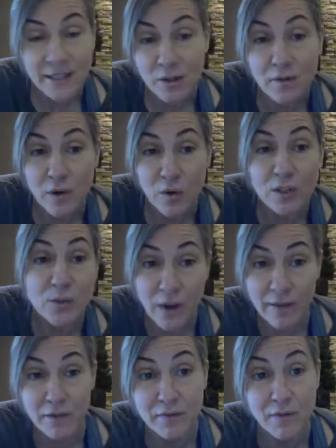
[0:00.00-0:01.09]
your phone. So have
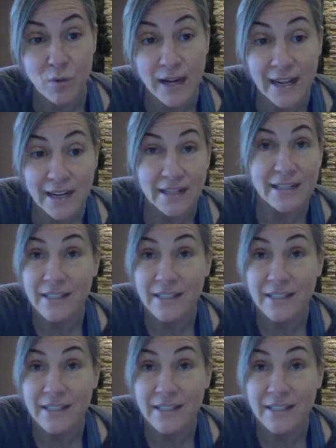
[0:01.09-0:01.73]
your phone handy,